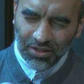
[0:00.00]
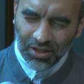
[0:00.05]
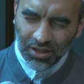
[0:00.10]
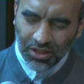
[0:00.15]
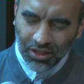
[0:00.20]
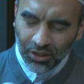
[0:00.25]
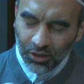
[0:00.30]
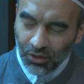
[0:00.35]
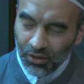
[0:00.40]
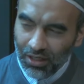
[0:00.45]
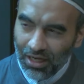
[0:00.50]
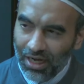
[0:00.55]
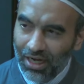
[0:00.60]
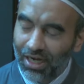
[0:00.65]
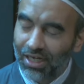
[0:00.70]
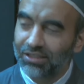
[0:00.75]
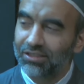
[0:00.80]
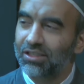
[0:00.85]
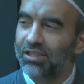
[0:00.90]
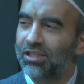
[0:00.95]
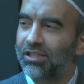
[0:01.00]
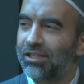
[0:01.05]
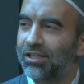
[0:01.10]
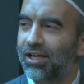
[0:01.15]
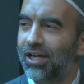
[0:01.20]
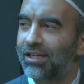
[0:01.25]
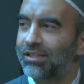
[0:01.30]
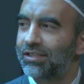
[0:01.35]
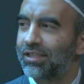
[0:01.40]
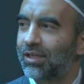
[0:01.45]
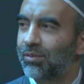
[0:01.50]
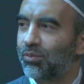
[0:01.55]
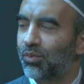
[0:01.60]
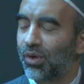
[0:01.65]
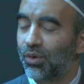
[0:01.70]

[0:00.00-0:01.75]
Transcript: dhikrul hadith lil qadim.